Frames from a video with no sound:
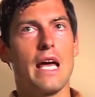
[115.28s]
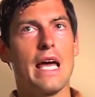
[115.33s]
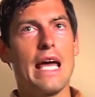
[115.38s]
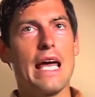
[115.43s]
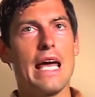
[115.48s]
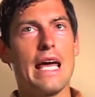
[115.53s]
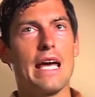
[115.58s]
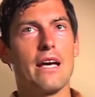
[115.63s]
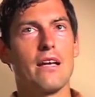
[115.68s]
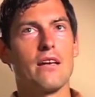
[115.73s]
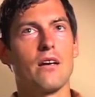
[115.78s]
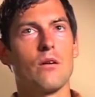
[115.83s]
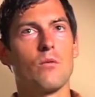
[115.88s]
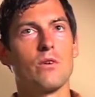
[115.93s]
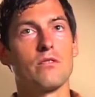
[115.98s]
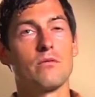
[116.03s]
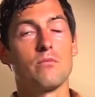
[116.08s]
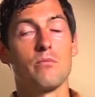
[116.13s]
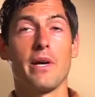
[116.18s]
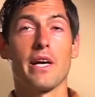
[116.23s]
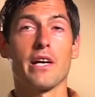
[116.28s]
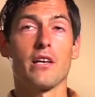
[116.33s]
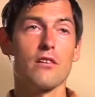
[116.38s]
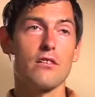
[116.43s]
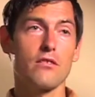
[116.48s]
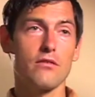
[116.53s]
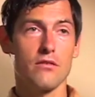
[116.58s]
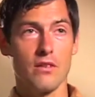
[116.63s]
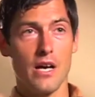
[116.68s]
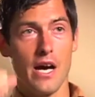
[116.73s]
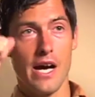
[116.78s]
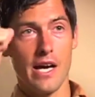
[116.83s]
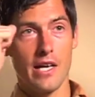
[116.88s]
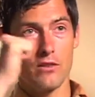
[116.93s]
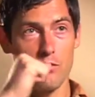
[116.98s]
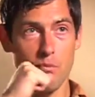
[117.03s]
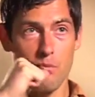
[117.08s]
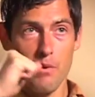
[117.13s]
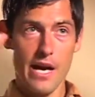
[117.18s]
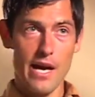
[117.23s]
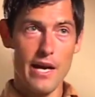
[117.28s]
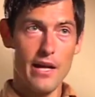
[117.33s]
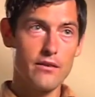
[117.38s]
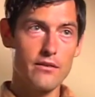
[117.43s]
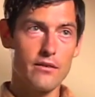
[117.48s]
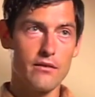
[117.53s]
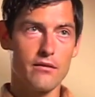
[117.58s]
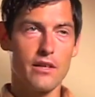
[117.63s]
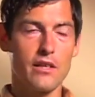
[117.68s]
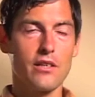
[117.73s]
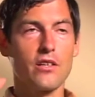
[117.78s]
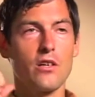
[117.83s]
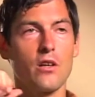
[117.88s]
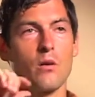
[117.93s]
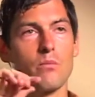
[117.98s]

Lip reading: And we'd make our little signs with pens that said,